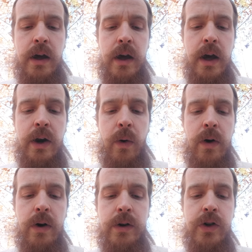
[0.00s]
in
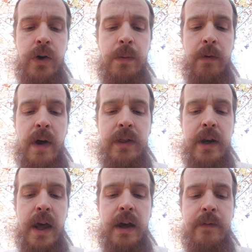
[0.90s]
order to prevent the
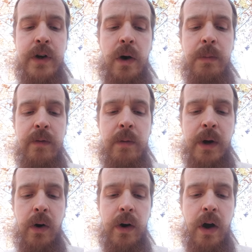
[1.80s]
Day of Atonement from
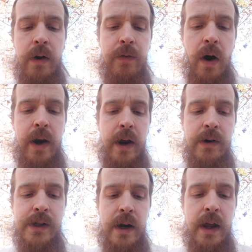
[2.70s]
occurring on a Friday or
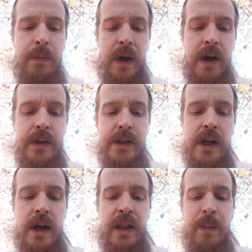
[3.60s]
Sunday, because
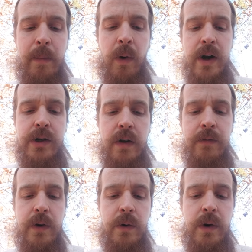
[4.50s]
the preparation of
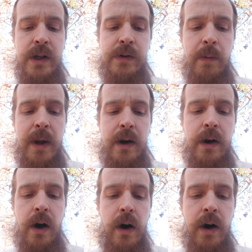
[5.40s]
food is
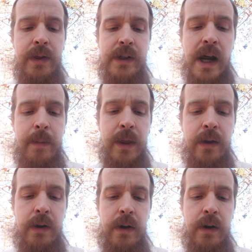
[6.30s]
forbidden on the Sabbath,